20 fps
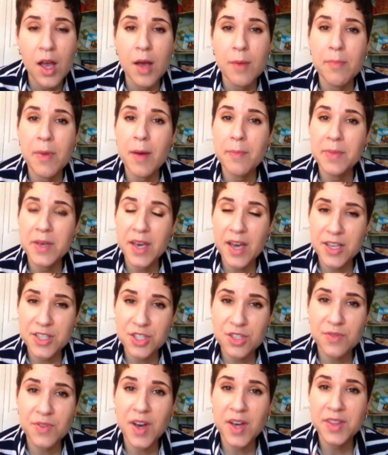But
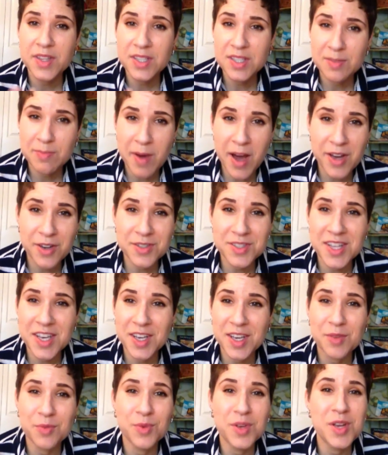because you've got these spiders
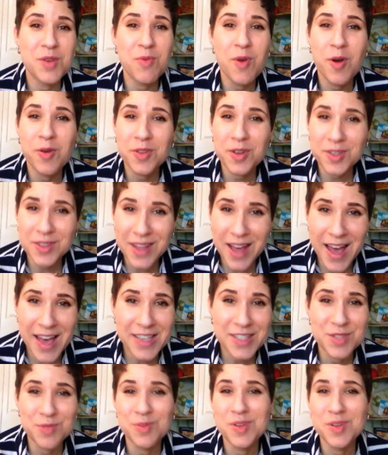that can regrow their legs,